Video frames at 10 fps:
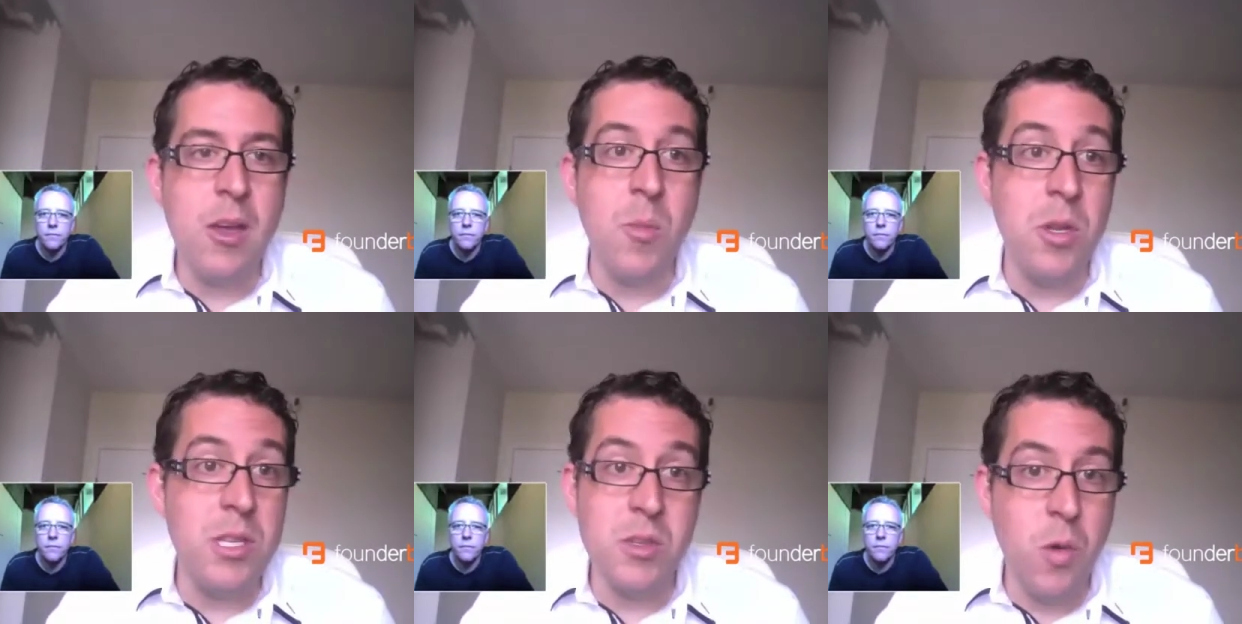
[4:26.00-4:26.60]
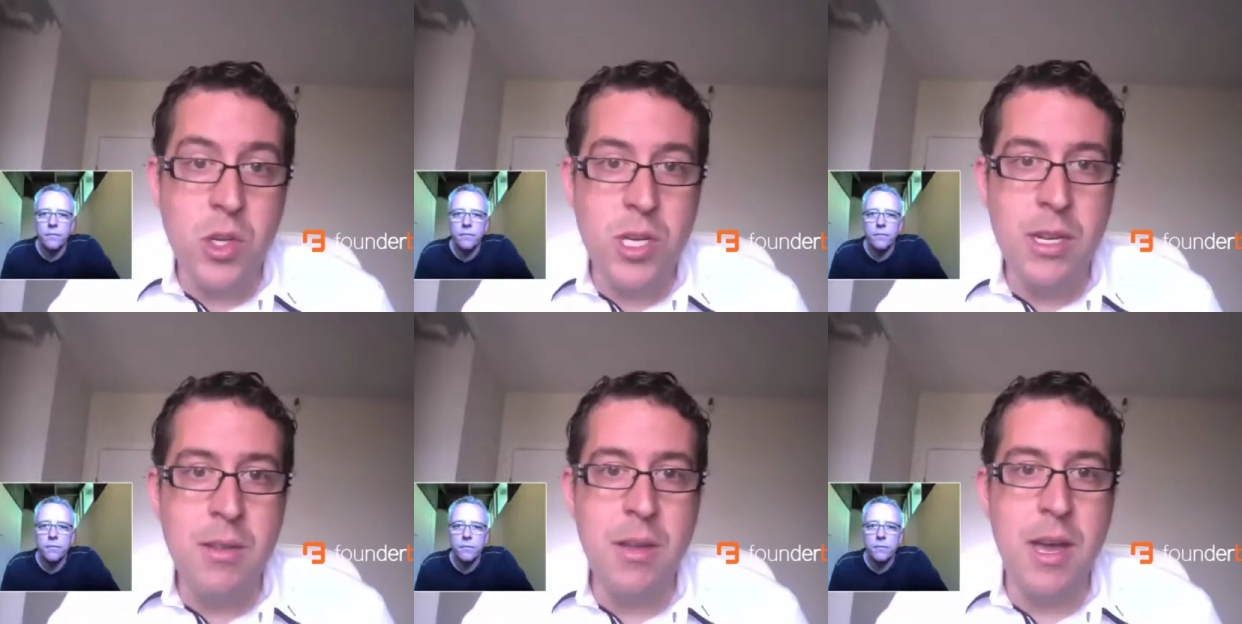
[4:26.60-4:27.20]
Speaker 1: community is
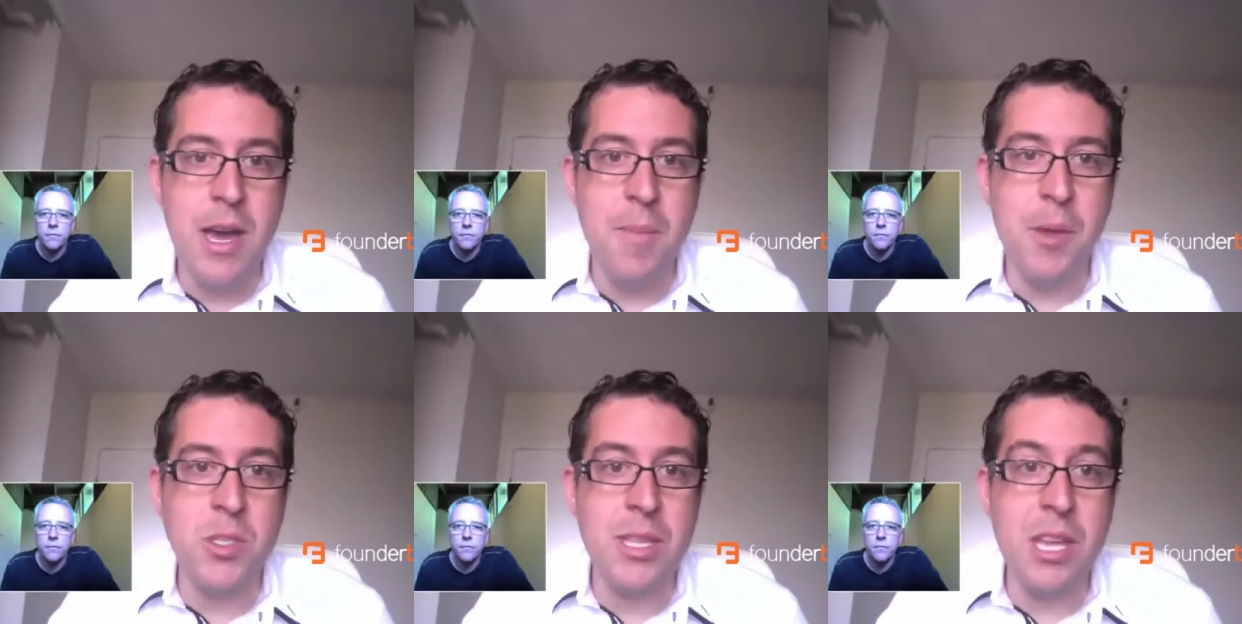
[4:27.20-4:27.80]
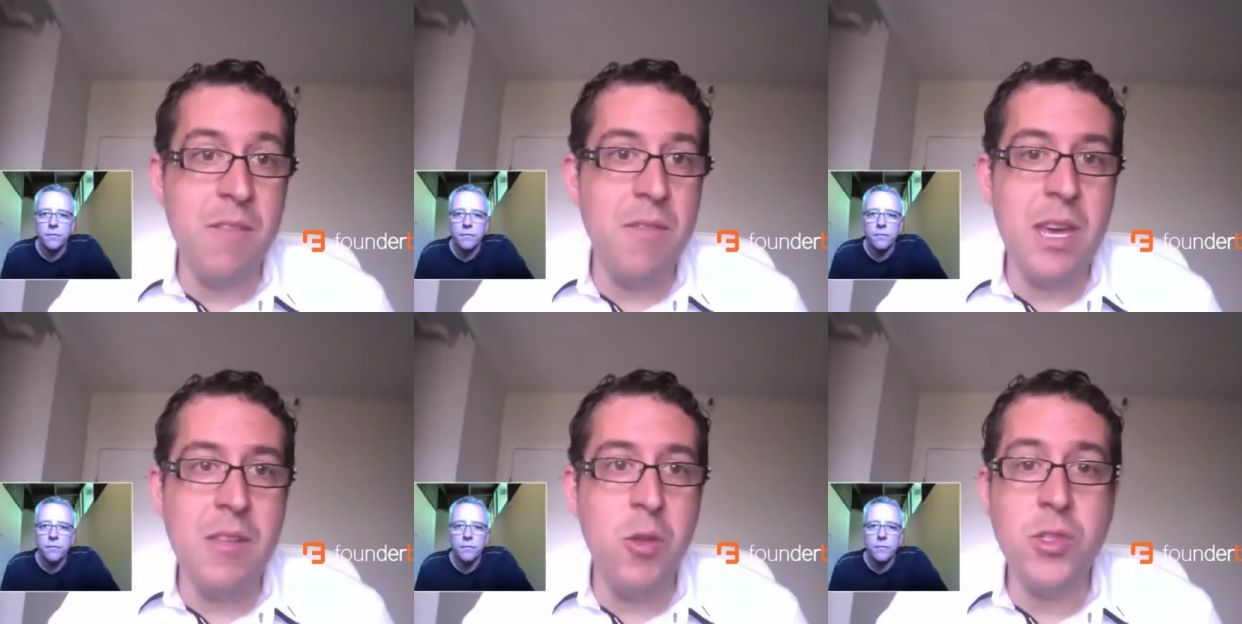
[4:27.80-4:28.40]
crucial uh, because at the end of the
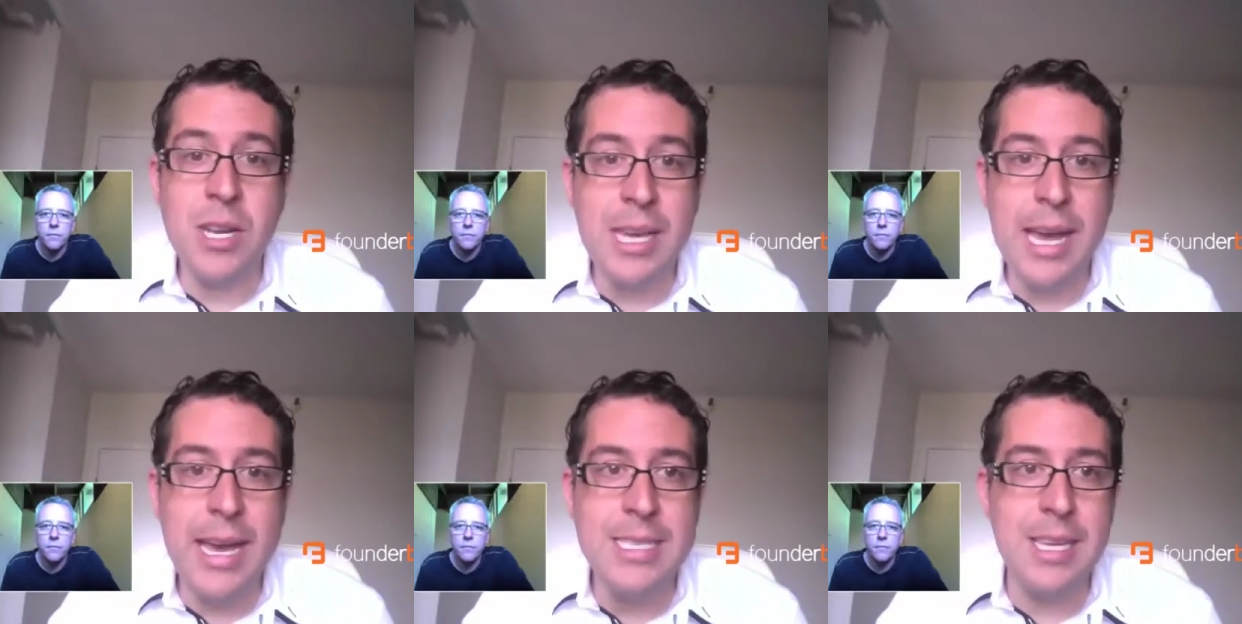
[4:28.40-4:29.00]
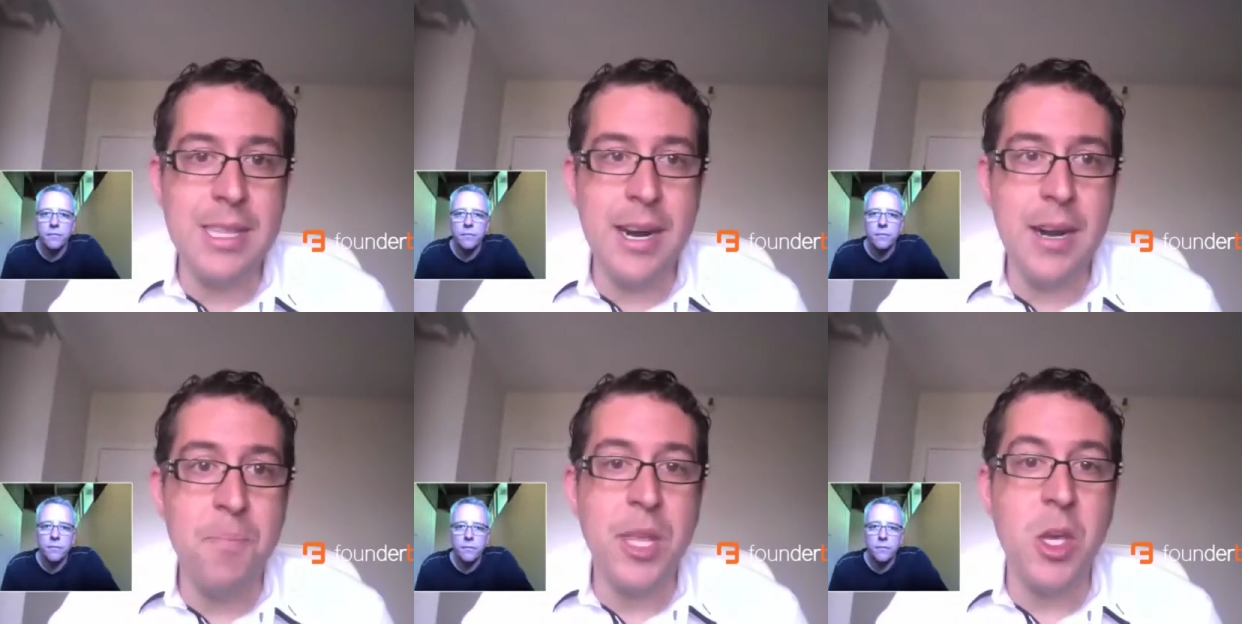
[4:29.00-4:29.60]
day, those are the guys that
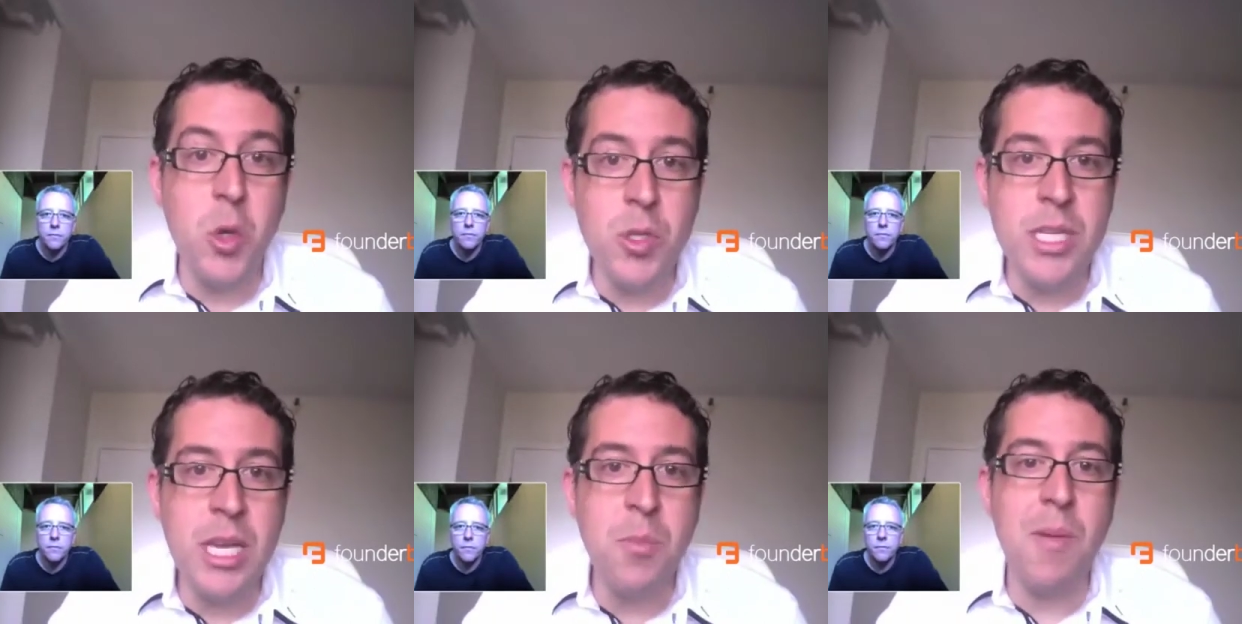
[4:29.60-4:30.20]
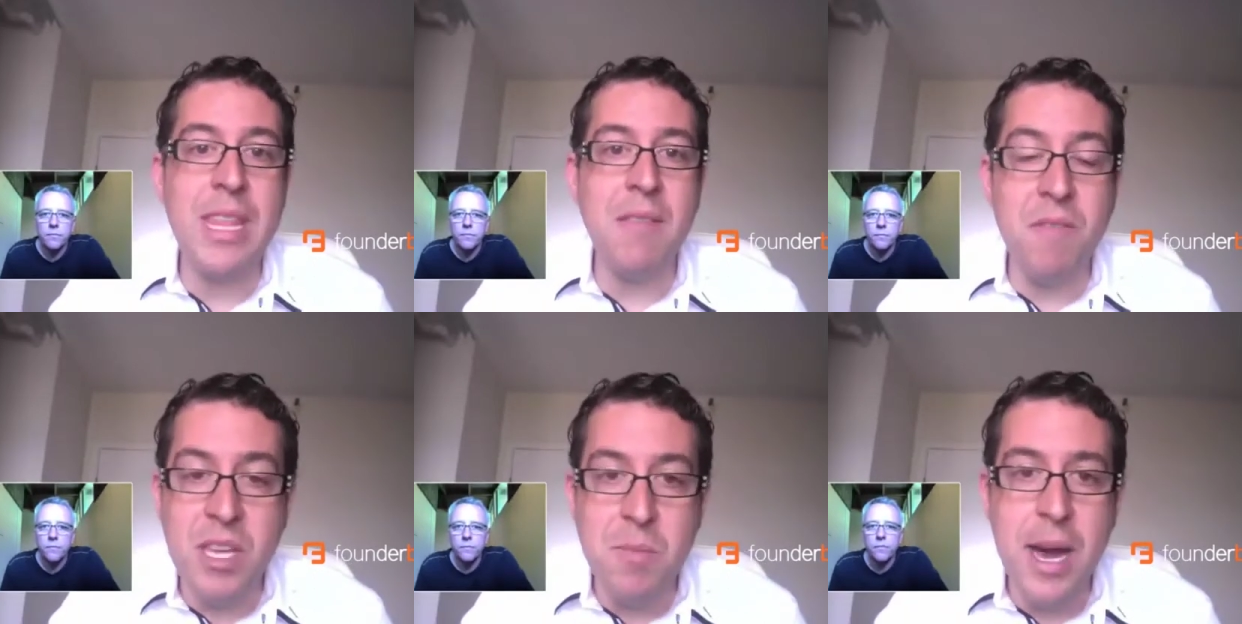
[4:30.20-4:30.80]
are using, providing
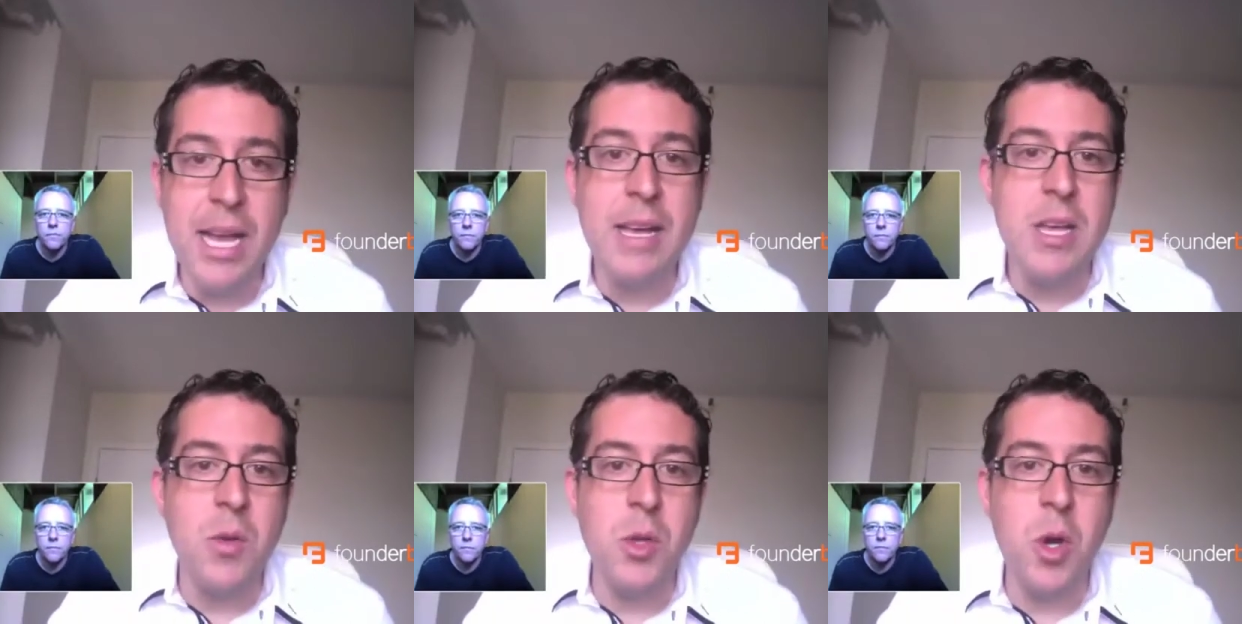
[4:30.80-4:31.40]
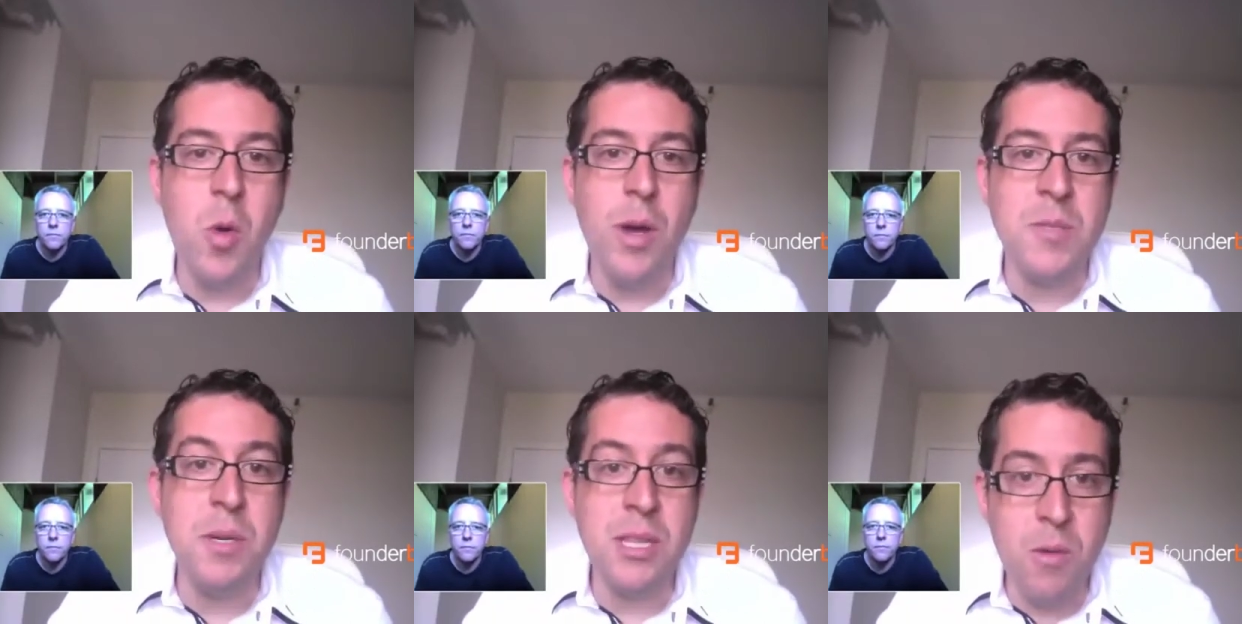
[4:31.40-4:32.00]
feedback, you know,
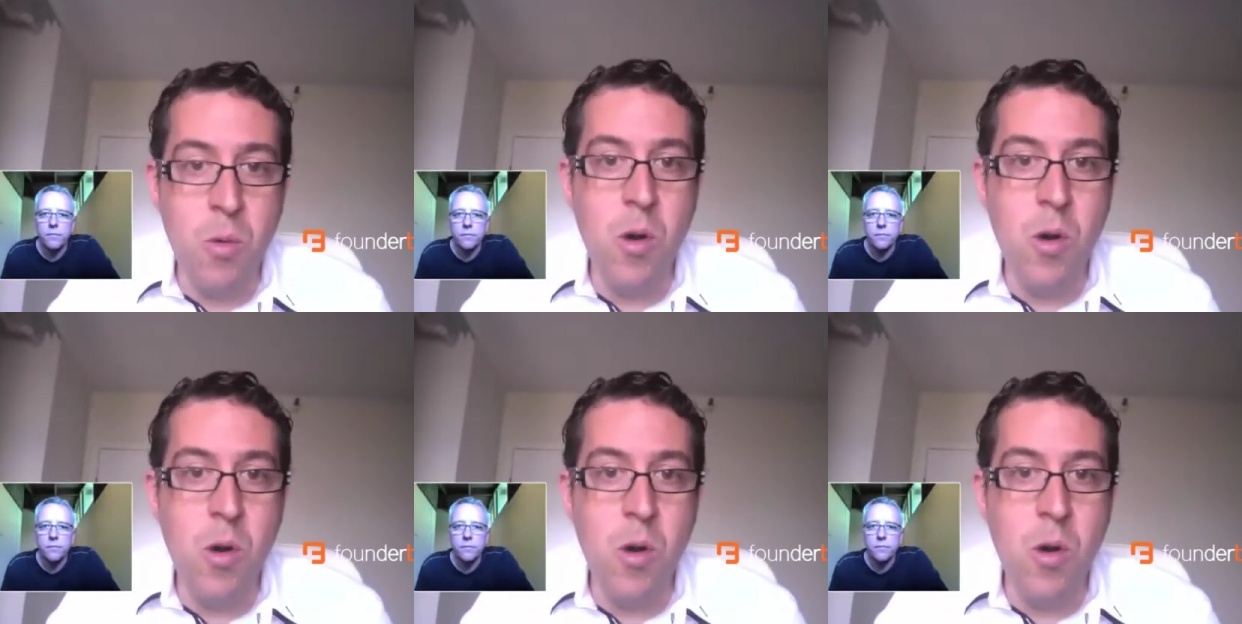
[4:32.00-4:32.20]
spreading the